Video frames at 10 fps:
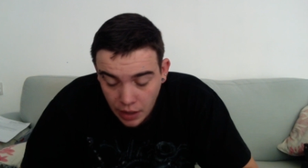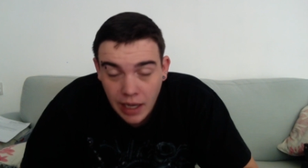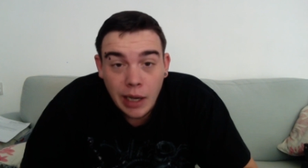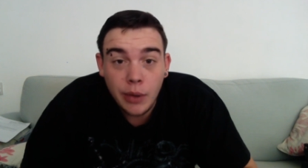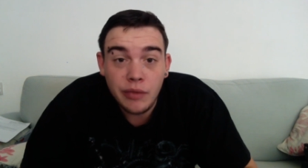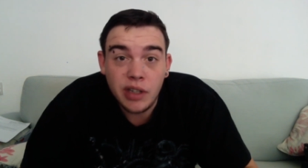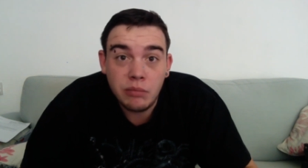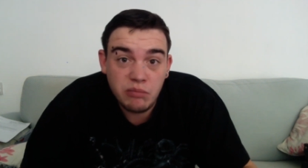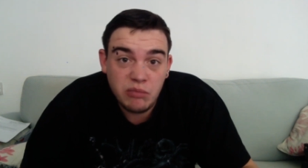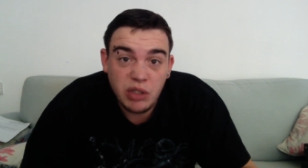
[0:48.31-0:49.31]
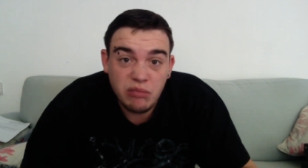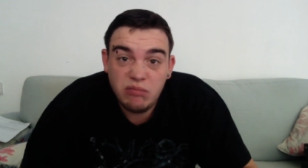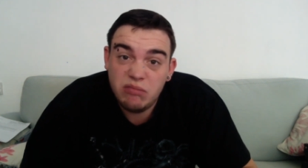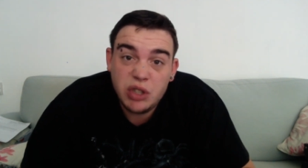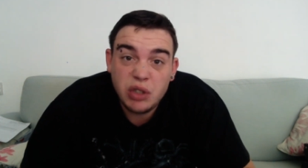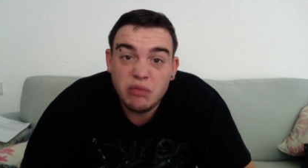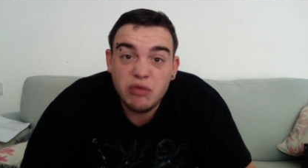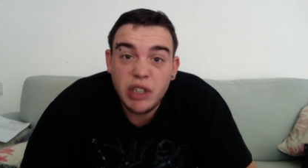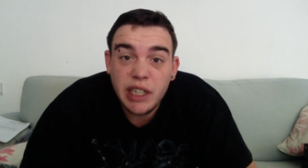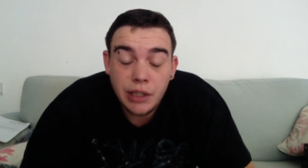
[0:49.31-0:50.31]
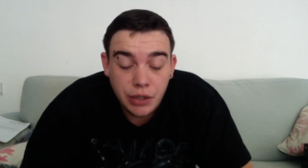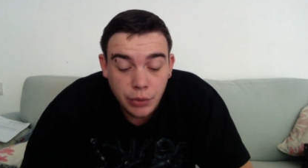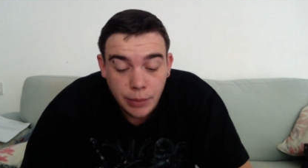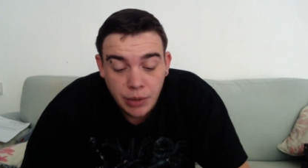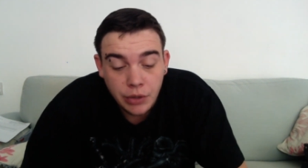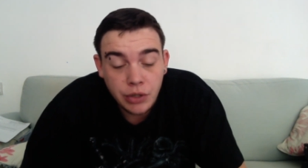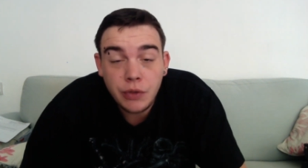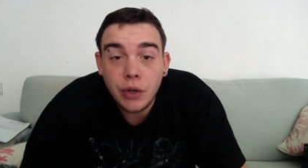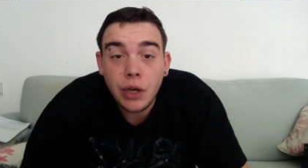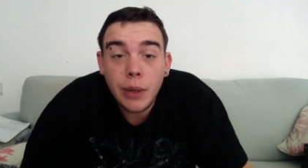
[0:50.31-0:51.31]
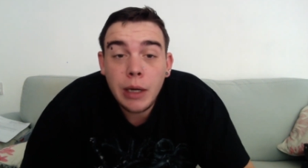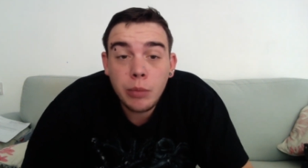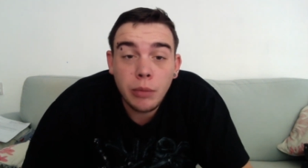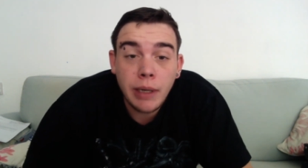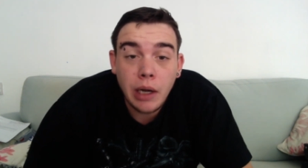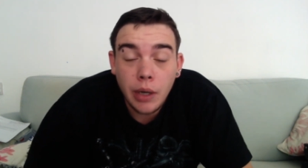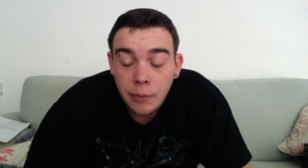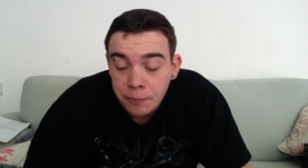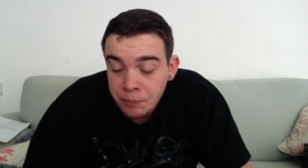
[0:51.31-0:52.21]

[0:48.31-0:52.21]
However, you shouldn't really do it because you've got no output power.